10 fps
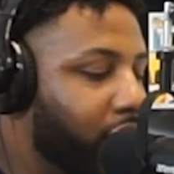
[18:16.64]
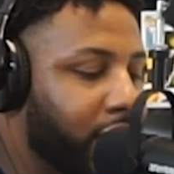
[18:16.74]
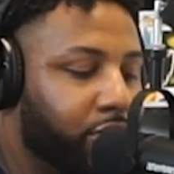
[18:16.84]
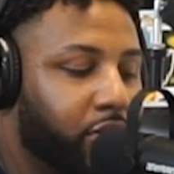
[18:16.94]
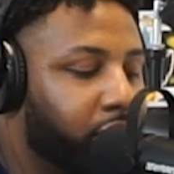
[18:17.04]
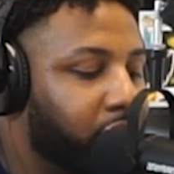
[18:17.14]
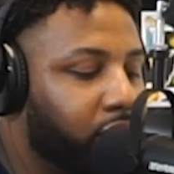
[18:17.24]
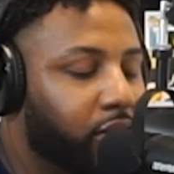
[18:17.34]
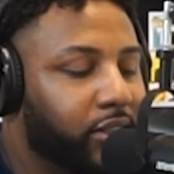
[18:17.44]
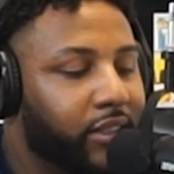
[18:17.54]
As we get ready
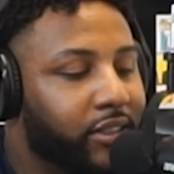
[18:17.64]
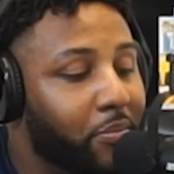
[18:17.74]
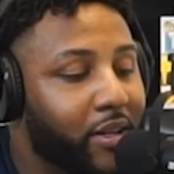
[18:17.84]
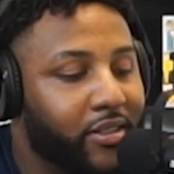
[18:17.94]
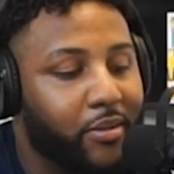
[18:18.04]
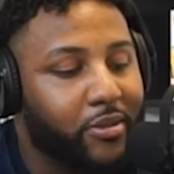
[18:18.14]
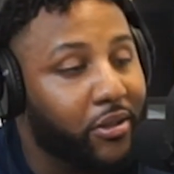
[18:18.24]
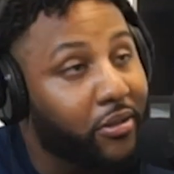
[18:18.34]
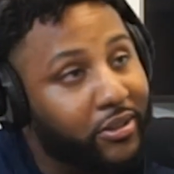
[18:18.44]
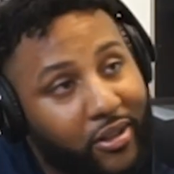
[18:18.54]
to close out this amazing
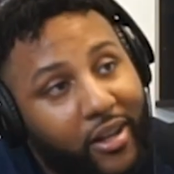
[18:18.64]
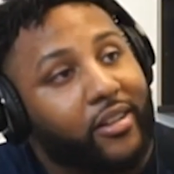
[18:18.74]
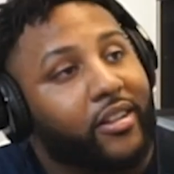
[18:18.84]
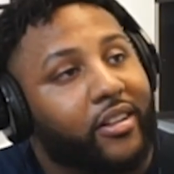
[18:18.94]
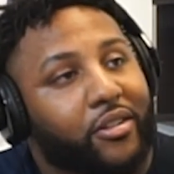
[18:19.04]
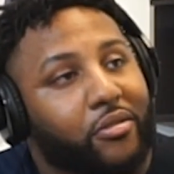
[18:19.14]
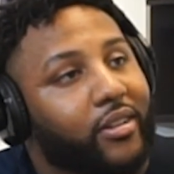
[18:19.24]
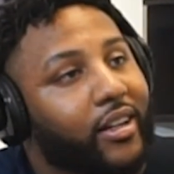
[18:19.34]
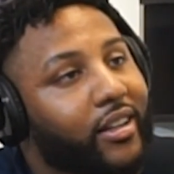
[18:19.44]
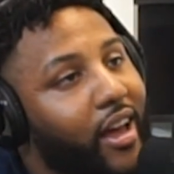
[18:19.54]
episode, is there anything that you
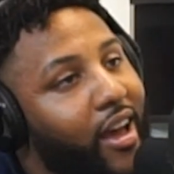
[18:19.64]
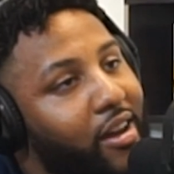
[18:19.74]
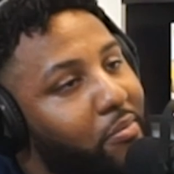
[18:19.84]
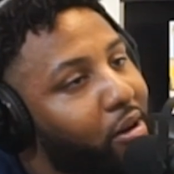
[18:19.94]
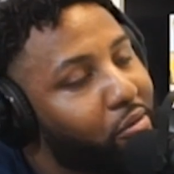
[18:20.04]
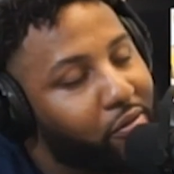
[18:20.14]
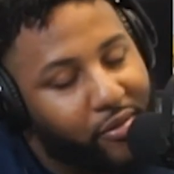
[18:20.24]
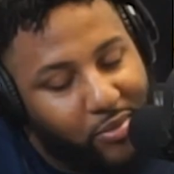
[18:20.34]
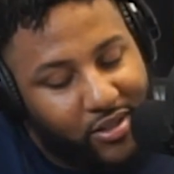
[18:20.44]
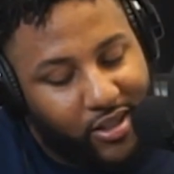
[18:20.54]
would like to add about what
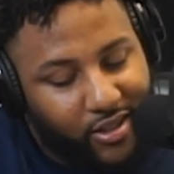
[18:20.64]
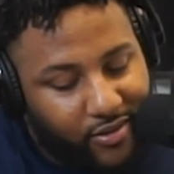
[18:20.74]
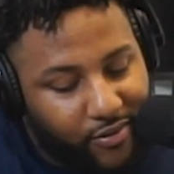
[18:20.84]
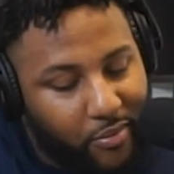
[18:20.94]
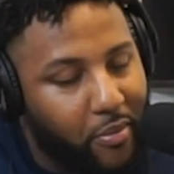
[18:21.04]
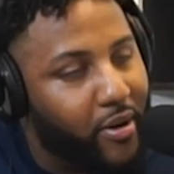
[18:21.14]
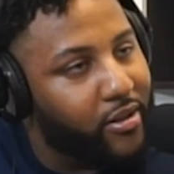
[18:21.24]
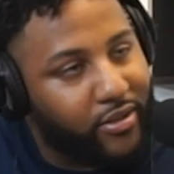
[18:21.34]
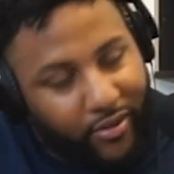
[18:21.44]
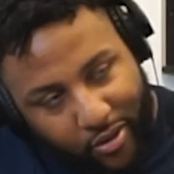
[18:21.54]
we've been seeing from the
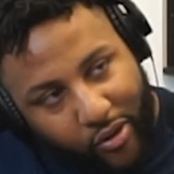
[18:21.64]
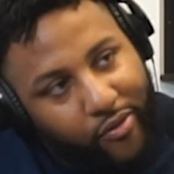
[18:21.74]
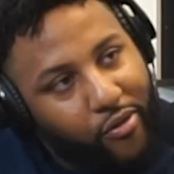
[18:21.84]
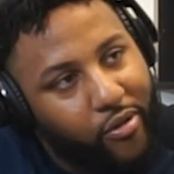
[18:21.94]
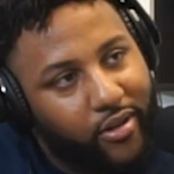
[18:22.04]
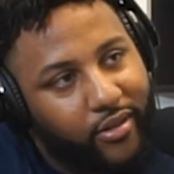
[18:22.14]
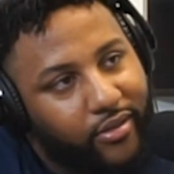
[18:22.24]
Bears and going forward?